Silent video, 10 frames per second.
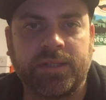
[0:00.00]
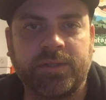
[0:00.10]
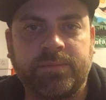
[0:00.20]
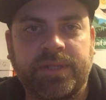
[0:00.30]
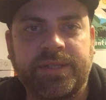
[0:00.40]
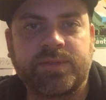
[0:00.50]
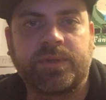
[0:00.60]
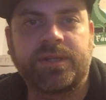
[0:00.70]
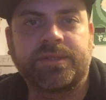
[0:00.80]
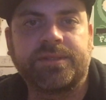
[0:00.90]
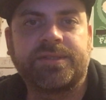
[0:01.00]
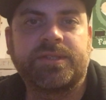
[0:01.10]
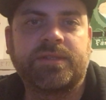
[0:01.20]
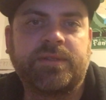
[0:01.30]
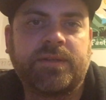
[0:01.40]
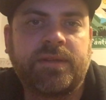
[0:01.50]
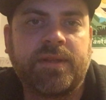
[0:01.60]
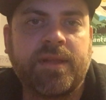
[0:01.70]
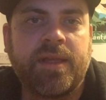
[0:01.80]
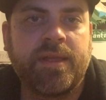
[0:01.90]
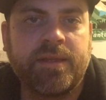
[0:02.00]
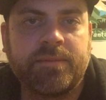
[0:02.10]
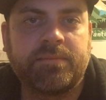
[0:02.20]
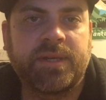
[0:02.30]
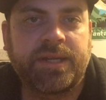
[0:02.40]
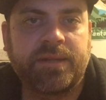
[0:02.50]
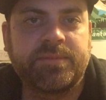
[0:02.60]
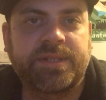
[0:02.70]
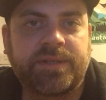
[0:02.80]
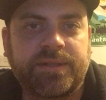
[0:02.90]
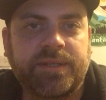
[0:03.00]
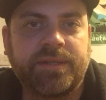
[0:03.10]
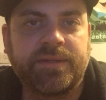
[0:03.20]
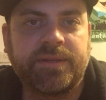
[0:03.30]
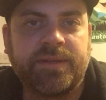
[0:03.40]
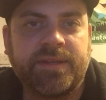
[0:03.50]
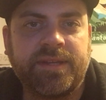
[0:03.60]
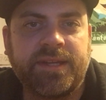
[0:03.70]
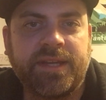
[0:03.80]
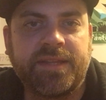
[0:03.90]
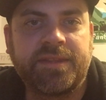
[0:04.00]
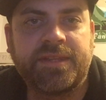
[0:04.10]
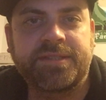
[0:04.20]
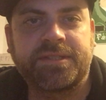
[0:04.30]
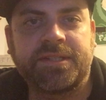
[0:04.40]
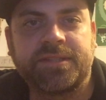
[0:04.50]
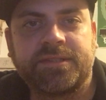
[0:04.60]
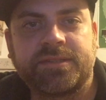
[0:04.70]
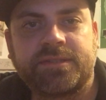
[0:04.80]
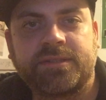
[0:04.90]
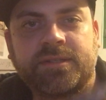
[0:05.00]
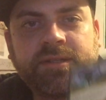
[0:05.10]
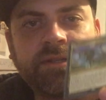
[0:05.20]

Hello, Planeswalkers. My name's Eric, and this is